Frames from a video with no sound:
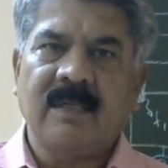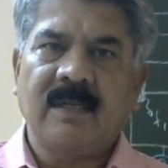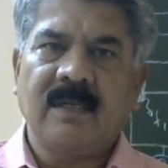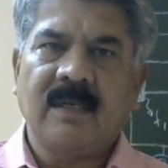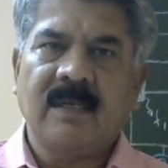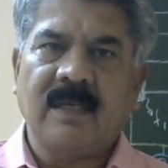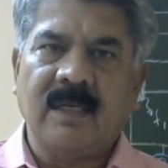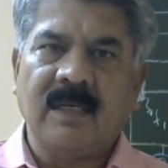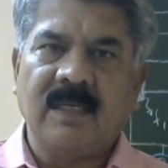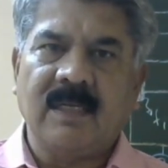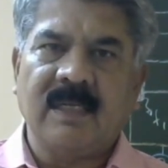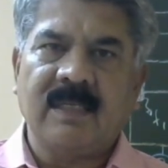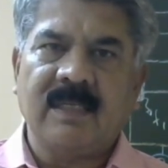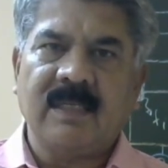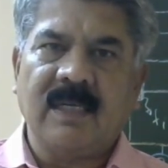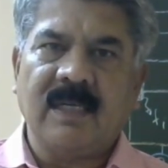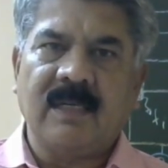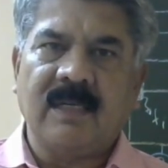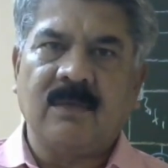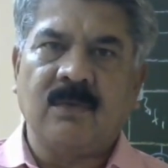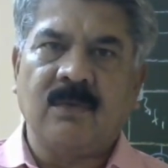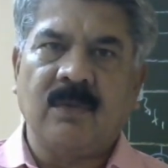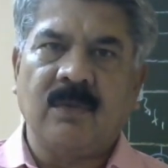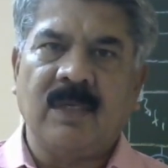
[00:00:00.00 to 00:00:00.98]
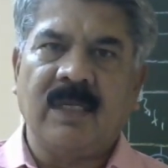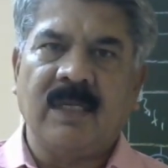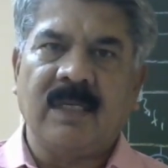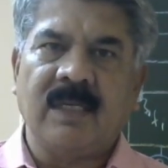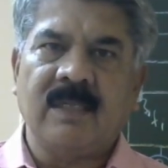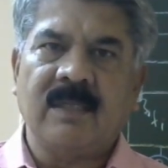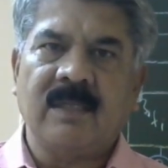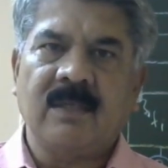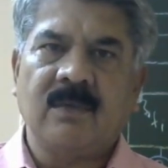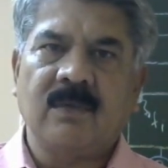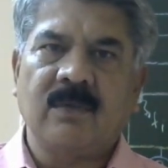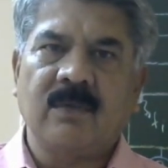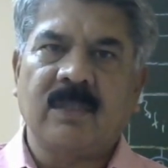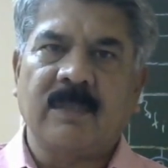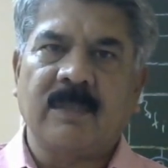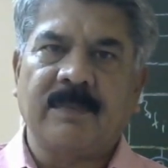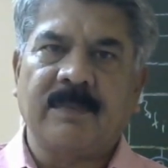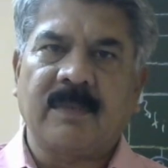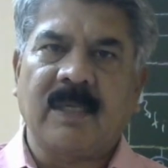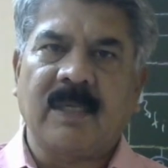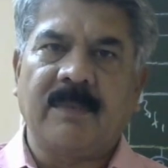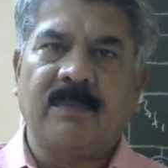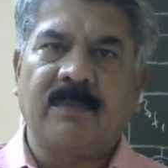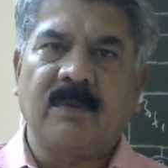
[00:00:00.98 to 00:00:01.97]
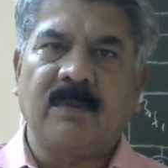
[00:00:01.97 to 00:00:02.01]
colleagues and juniors to
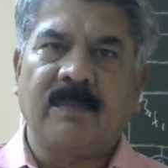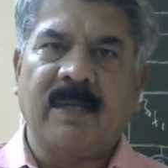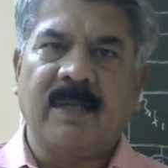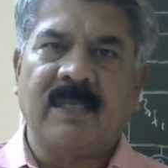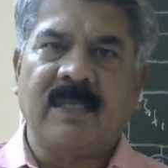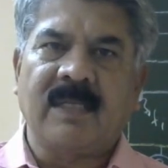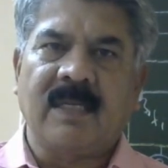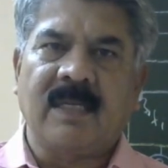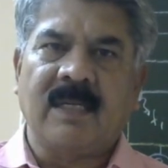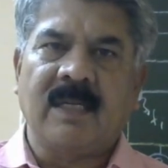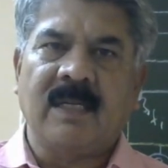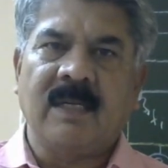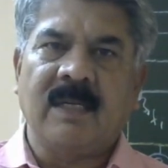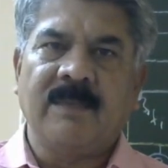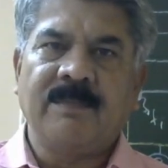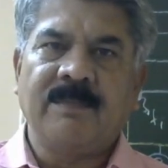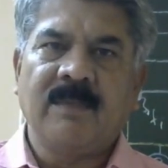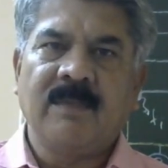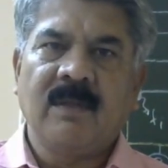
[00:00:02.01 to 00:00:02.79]
subscribe to my channel